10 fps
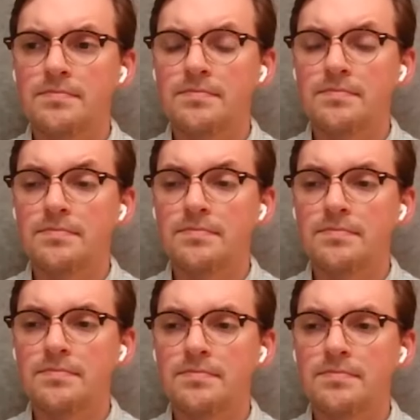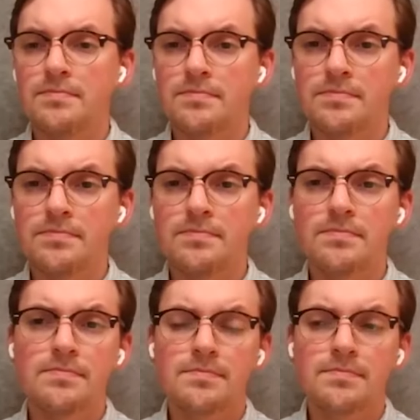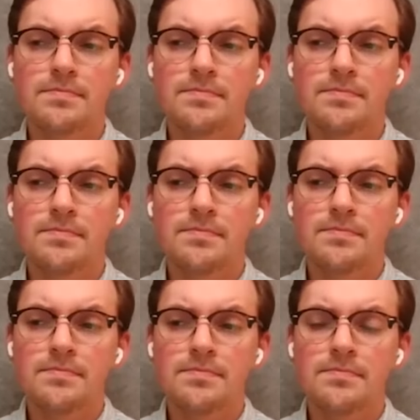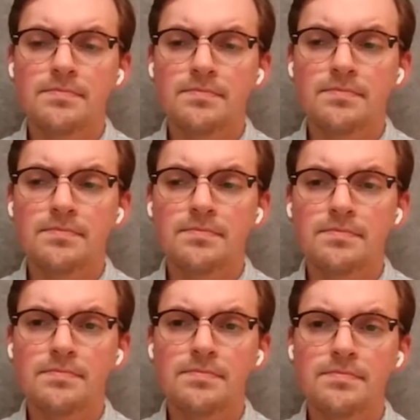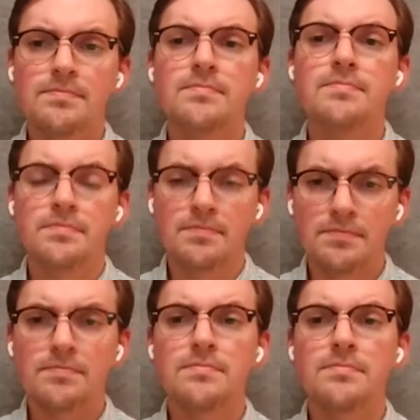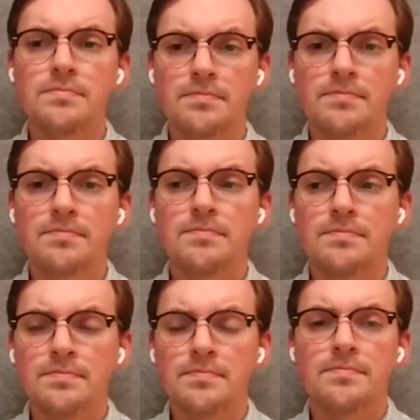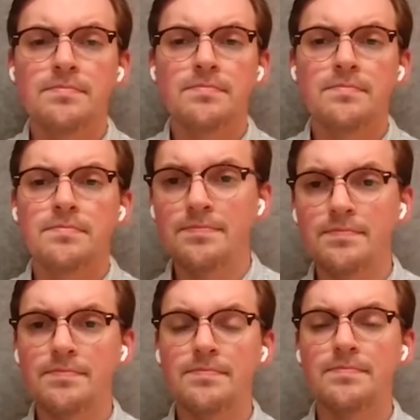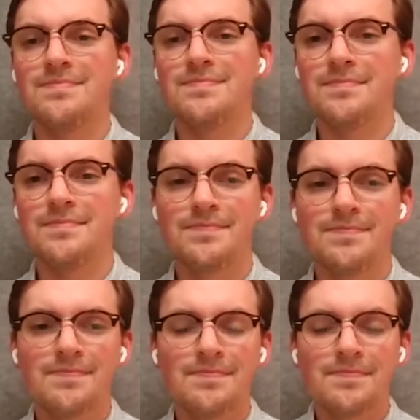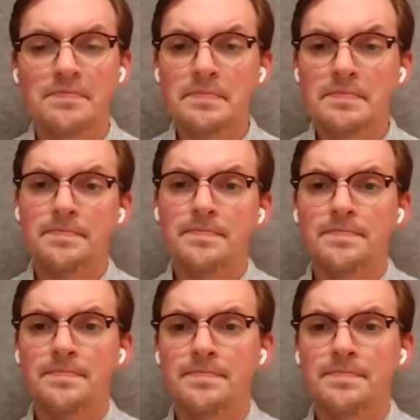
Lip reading: The person shown says nothing.